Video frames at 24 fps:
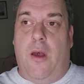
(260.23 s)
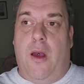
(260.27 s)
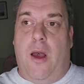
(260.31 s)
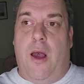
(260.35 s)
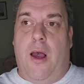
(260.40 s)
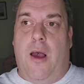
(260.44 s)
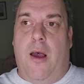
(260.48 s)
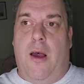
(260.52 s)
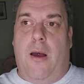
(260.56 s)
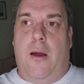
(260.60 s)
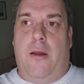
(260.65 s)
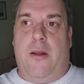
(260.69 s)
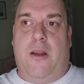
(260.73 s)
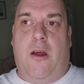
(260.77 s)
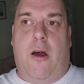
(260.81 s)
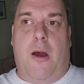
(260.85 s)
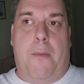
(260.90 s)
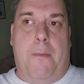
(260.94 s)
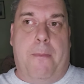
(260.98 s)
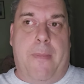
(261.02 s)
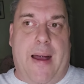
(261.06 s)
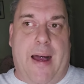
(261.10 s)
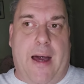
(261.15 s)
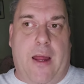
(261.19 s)
uh,
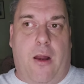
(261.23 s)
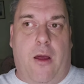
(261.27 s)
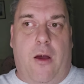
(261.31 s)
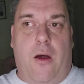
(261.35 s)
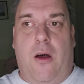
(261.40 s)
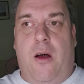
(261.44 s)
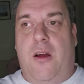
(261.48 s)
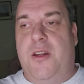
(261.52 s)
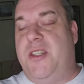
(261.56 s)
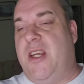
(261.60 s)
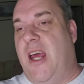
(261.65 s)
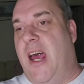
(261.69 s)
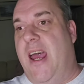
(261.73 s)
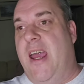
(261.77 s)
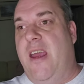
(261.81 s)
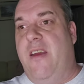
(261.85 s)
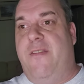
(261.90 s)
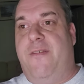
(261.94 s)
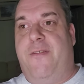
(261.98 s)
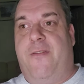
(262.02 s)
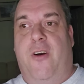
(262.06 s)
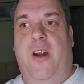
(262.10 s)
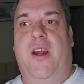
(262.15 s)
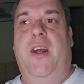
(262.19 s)
like Mallard,
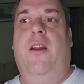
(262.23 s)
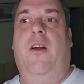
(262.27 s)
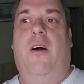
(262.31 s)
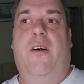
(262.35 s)
A3,